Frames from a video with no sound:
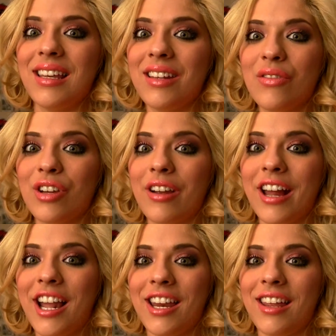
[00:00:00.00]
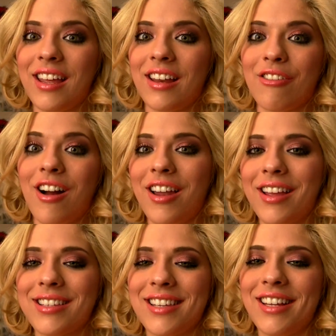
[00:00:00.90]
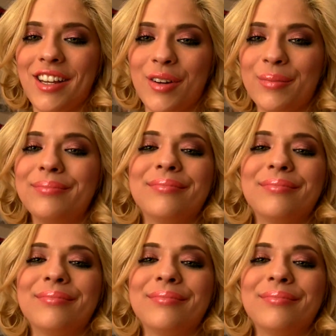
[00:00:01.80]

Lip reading: invigorating and erotic as I do.